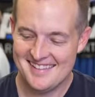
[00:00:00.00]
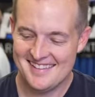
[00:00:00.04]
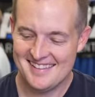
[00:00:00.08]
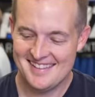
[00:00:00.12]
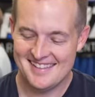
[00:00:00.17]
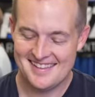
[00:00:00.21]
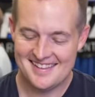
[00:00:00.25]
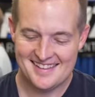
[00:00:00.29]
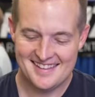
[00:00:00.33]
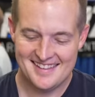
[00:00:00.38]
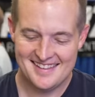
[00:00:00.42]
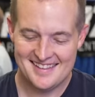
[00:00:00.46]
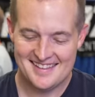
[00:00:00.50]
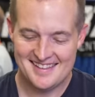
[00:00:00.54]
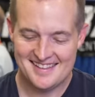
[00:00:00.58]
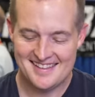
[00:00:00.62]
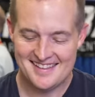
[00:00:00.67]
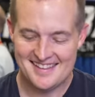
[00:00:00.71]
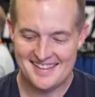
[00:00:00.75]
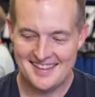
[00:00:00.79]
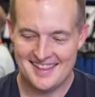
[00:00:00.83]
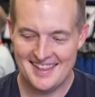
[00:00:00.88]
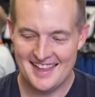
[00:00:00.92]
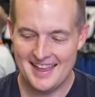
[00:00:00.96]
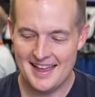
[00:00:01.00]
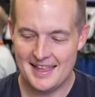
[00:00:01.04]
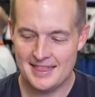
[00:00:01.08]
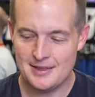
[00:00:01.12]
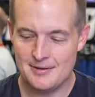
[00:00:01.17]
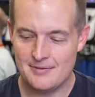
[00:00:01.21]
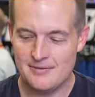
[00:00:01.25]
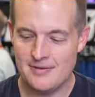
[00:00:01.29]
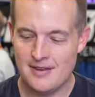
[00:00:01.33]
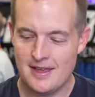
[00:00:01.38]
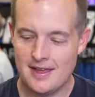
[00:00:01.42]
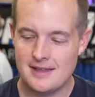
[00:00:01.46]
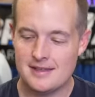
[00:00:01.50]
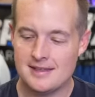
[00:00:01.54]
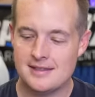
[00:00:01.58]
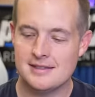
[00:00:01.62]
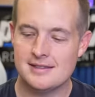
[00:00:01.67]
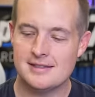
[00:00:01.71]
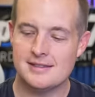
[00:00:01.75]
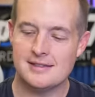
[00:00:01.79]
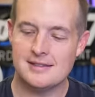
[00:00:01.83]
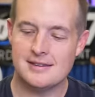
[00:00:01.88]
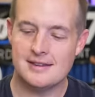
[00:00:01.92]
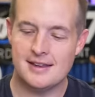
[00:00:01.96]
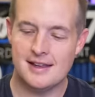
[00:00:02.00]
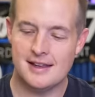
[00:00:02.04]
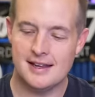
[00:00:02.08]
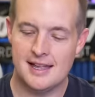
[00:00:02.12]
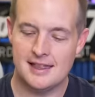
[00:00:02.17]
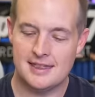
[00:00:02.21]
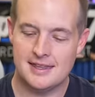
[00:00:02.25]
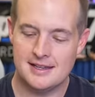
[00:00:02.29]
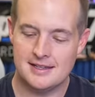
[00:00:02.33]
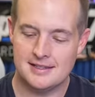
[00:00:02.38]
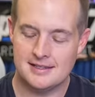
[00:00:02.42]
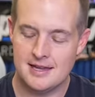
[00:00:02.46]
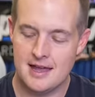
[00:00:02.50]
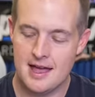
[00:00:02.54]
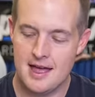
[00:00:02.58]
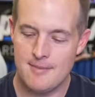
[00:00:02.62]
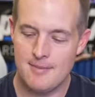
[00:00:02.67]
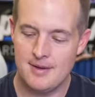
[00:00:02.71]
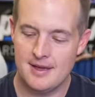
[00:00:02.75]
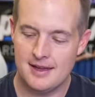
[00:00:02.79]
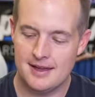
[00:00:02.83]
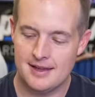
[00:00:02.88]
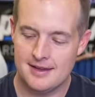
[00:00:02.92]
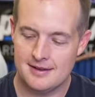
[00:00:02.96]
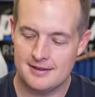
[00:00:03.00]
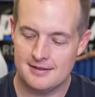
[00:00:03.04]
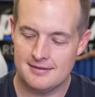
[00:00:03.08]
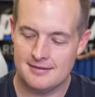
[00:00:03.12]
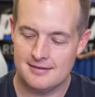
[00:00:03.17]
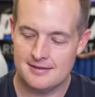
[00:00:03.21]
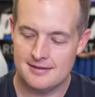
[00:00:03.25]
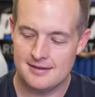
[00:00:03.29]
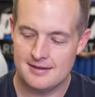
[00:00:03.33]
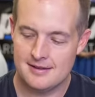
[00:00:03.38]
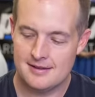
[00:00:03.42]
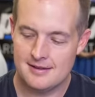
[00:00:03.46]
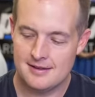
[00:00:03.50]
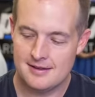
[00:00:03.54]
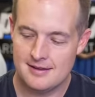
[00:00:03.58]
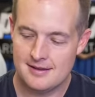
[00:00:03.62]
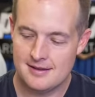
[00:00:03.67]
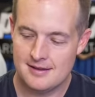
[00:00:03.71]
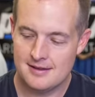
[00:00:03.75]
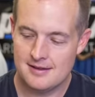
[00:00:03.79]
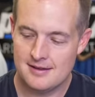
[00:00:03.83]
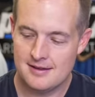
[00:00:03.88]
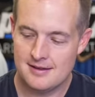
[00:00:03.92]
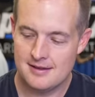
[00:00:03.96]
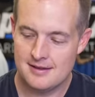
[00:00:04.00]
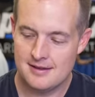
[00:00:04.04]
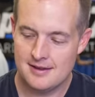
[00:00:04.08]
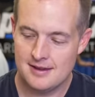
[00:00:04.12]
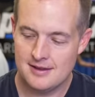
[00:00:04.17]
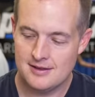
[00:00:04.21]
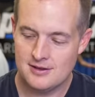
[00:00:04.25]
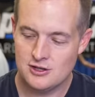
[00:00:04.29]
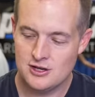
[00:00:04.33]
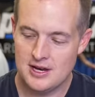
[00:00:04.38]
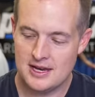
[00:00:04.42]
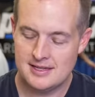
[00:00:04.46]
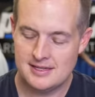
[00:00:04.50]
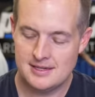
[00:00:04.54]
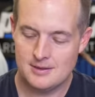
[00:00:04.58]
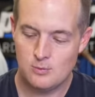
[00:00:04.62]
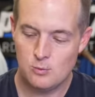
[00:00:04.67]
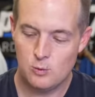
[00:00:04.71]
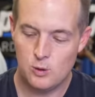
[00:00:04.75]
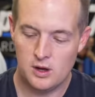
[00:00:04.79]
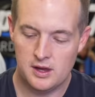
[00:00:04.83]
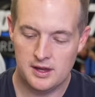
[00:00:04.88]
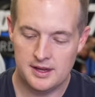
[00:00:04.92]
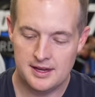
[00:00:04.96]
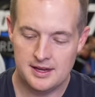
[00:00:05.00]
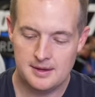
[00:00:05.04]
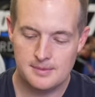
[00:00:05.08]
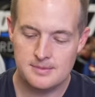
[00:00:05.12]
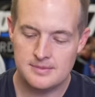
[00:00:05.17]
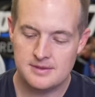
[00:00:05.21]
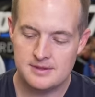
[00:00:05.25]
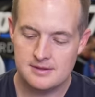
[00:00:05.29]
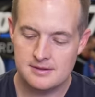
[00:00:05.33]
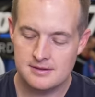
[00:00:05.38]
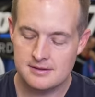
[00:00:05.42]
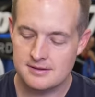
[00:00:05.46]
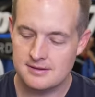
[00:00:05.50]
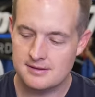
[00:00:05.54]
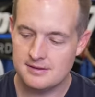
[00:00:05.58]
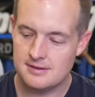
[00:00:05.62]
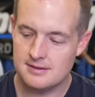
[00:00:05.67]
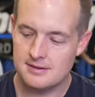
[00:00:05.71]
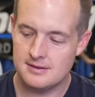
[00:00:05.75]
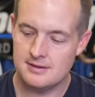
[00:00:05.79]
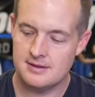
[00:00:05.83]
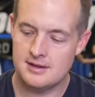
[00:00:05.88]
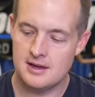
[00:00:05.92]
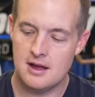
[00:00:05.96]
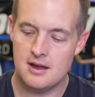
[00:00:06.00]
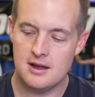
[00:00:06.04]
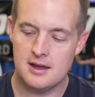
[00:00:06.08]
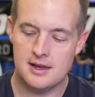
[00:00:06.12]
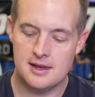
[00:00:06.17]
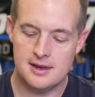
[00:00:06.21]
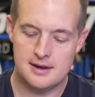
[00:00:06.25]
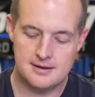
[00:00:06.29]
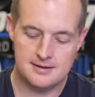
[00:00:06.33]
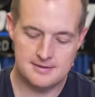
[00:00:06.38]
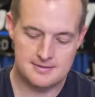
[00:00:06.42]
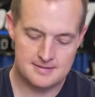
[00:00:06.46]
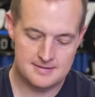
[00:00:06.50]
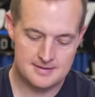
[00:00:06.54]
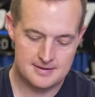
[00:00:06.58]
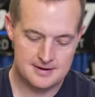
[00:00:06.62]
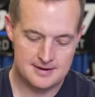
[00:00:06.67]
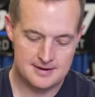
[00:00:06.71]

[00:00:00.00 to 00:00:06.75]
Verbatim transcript: Nat is doing well. Got the vents. I got the Atomic. Jason Williams. Duncan. Yeah,